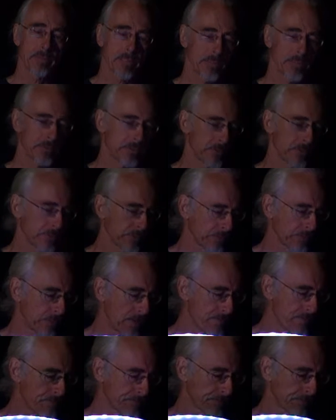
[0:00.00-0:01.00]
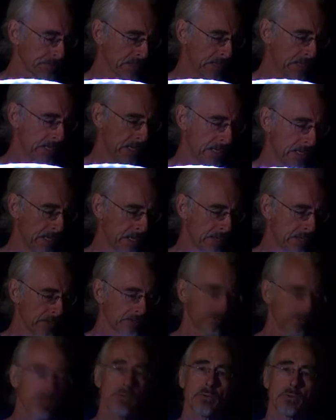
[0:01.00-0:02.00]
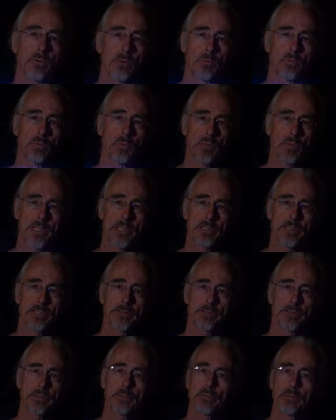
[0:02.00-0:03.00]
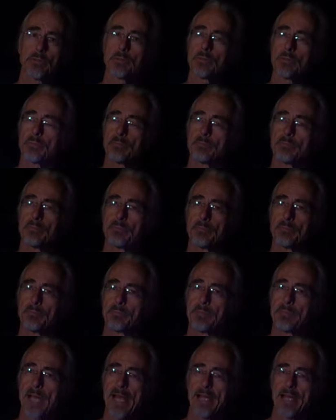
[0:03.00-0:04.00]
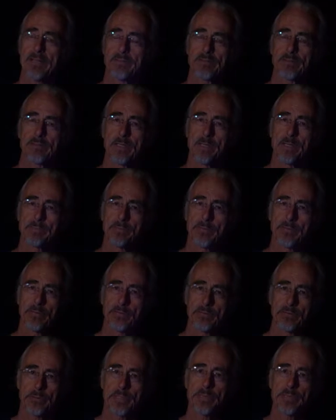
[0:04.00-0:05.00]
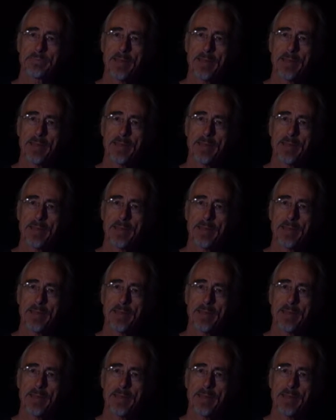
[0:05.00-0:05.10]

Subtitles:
later on as well. So we're going to do backflips. 3